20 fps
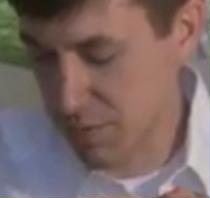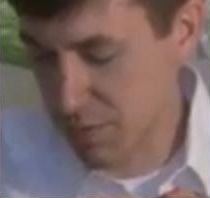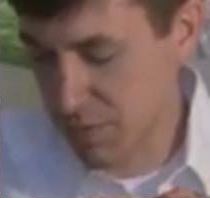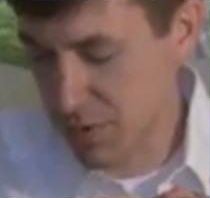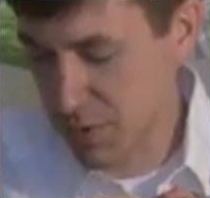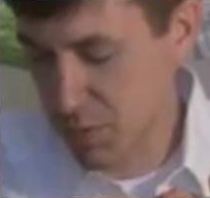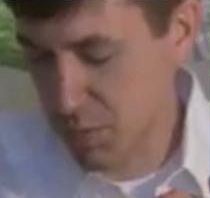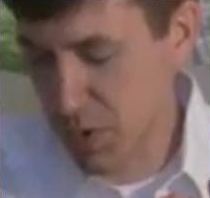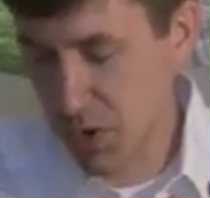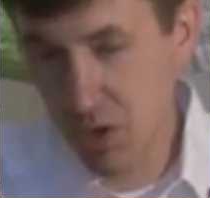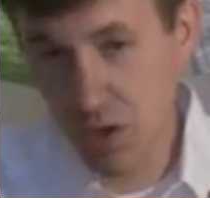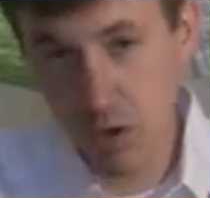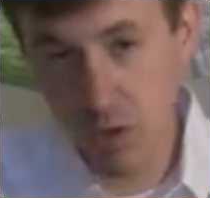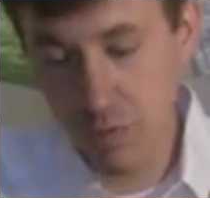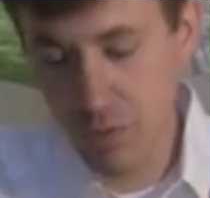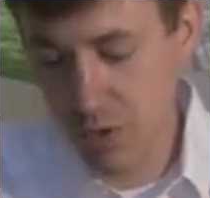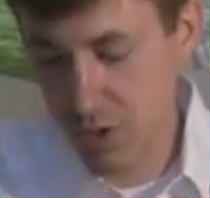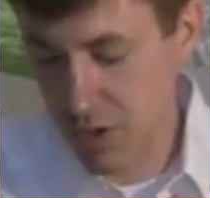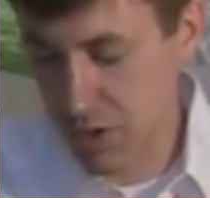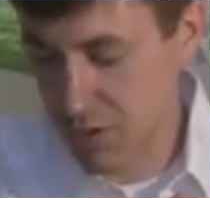spill
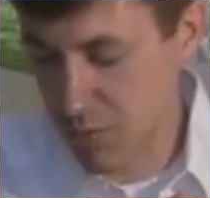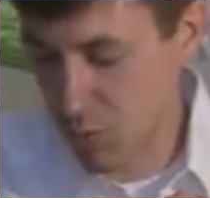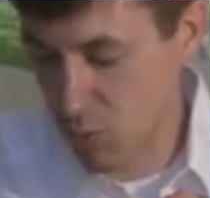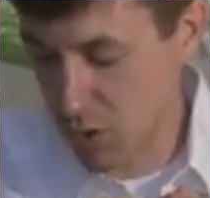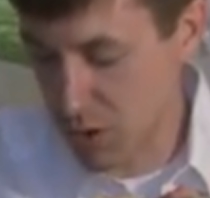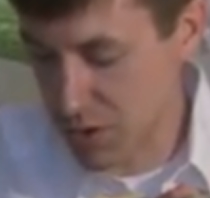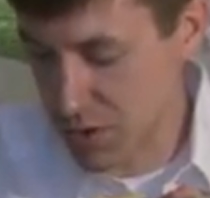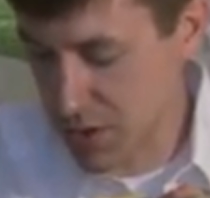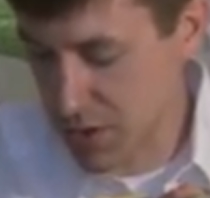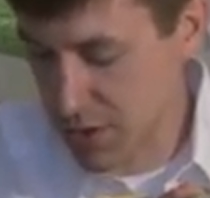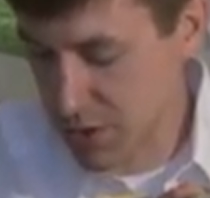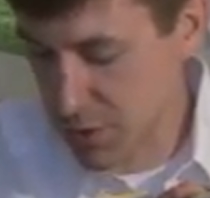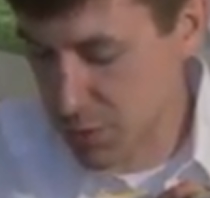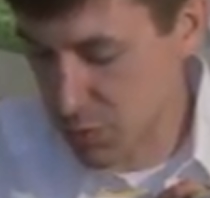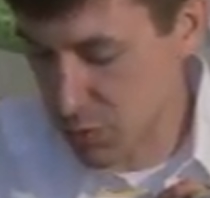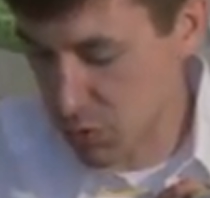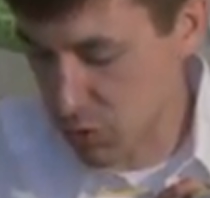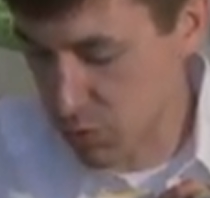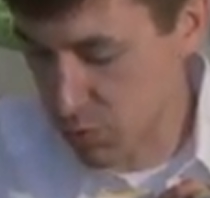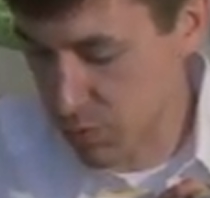over 1
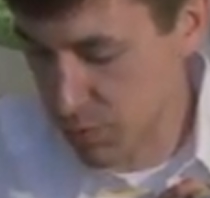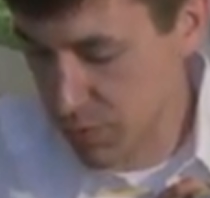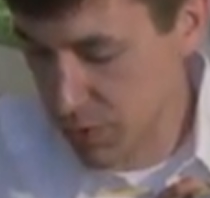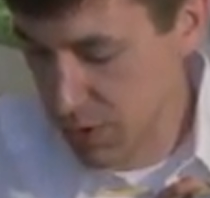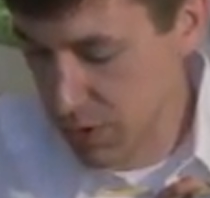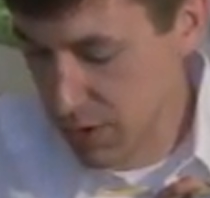teaspoon.